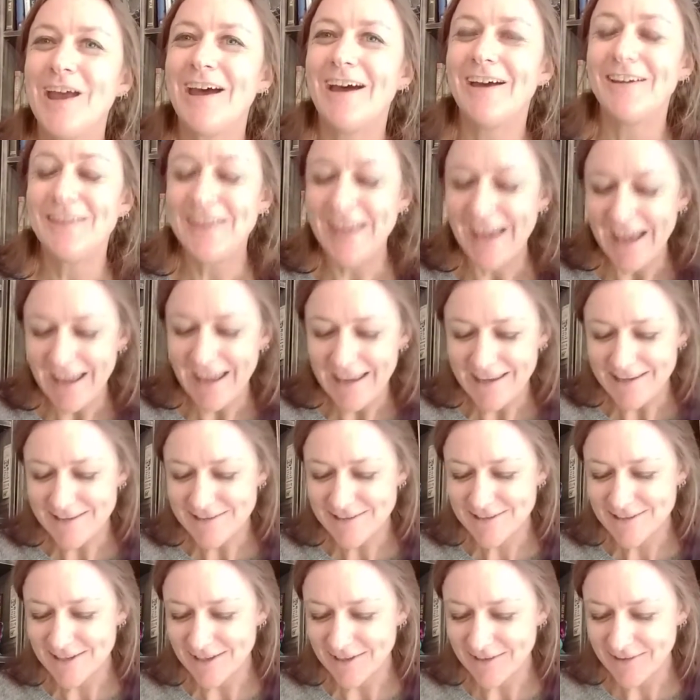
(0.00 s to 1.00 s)
Okay,
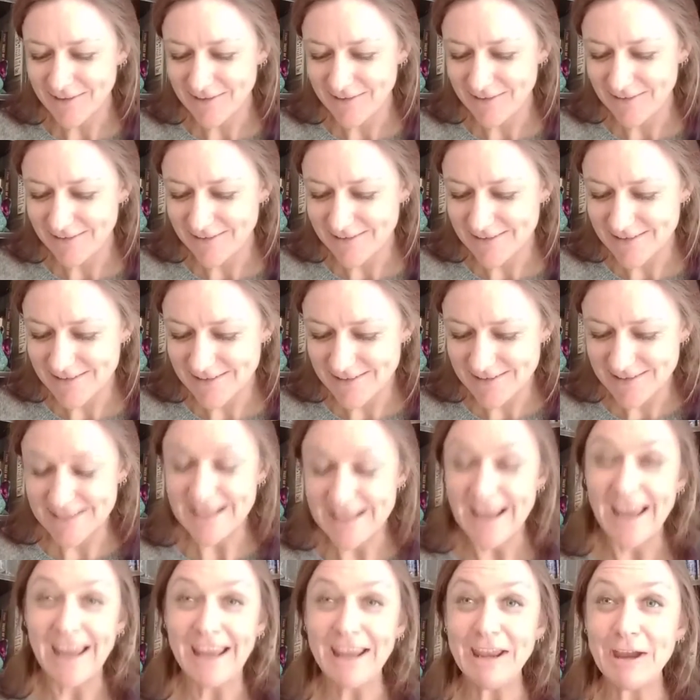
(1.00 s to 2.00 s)
so
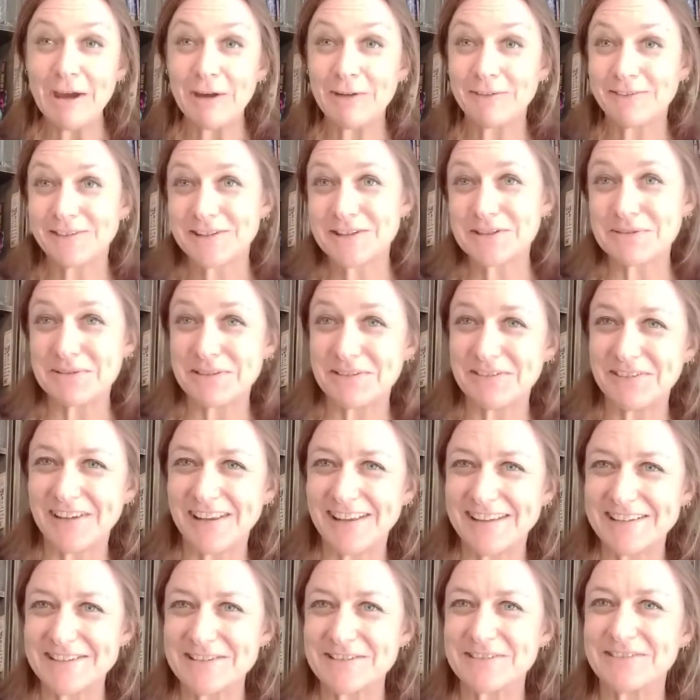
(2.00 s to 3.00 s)
today hopefully should be a
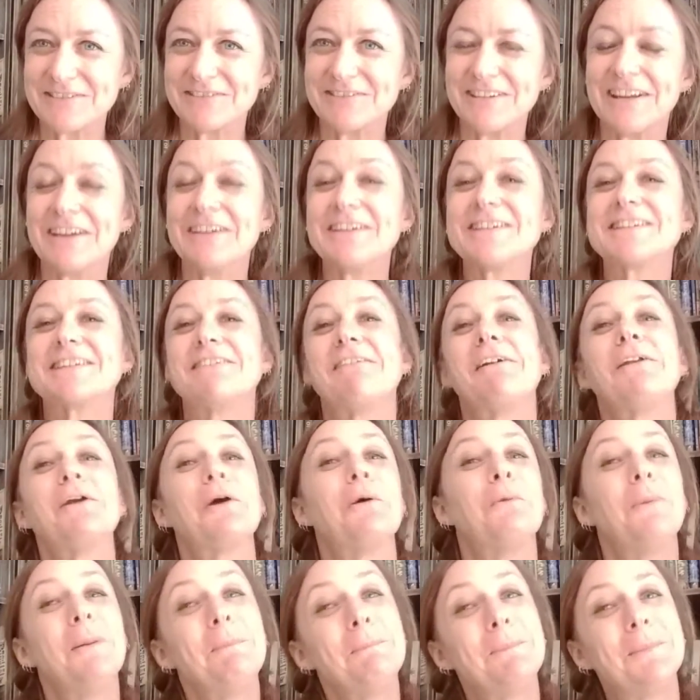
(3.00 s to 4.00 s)
fairly short video because I've only
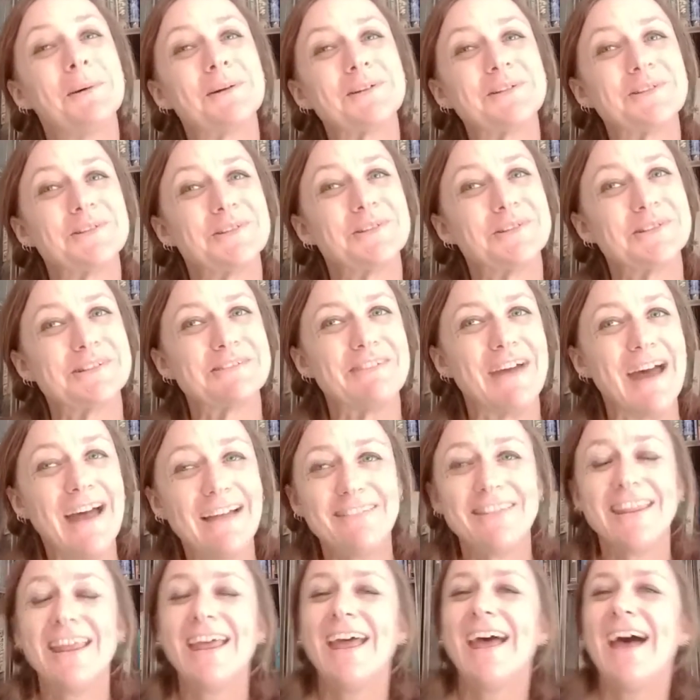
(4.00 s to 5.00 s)
got one book to talk
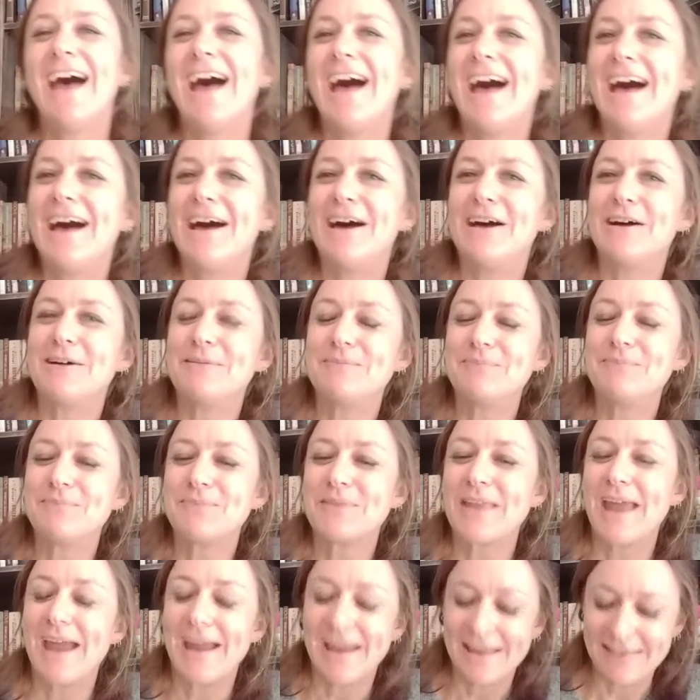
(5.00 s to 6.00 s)
about.
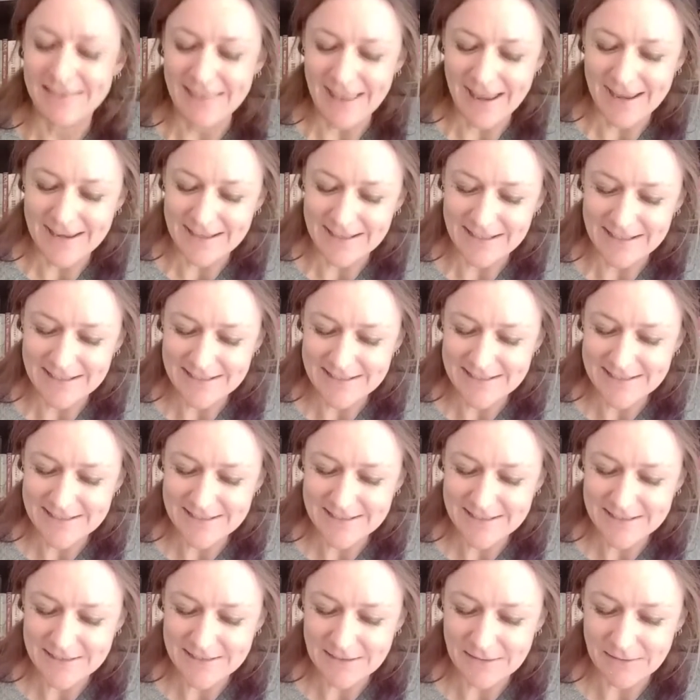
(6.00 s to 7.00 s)
And it
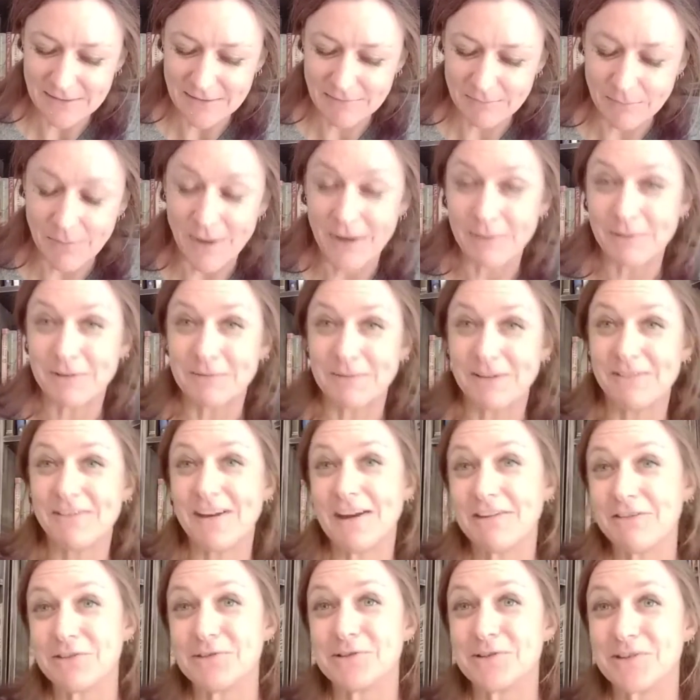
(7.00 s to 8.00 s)
is by one of my
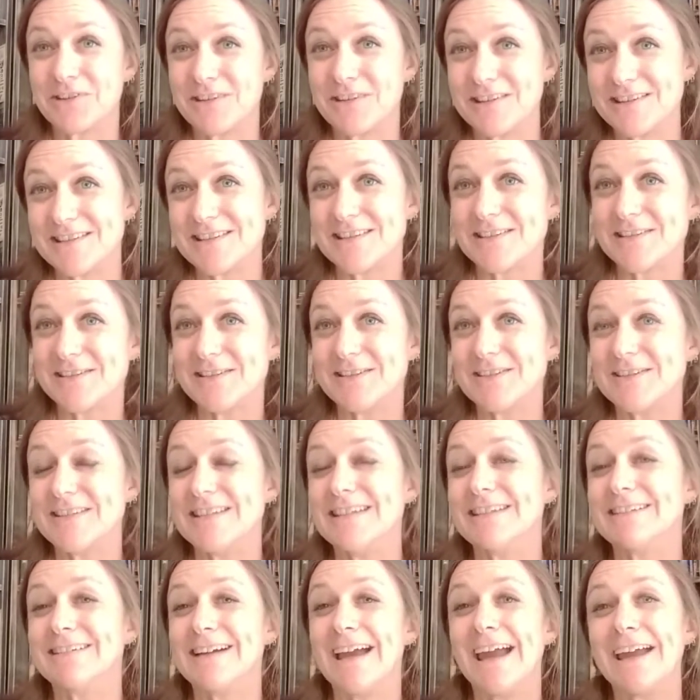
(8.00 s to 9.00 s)
favourite authors, who's
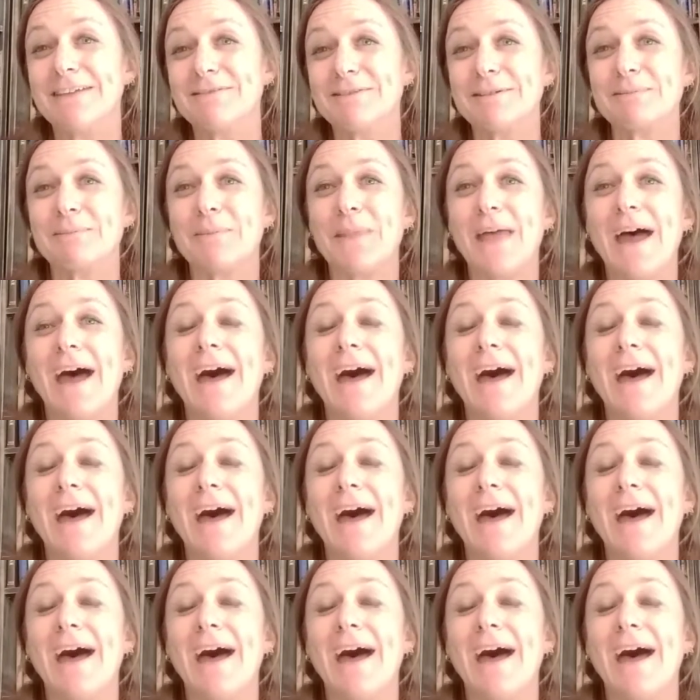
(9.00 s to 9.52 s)
Neil Gaiman,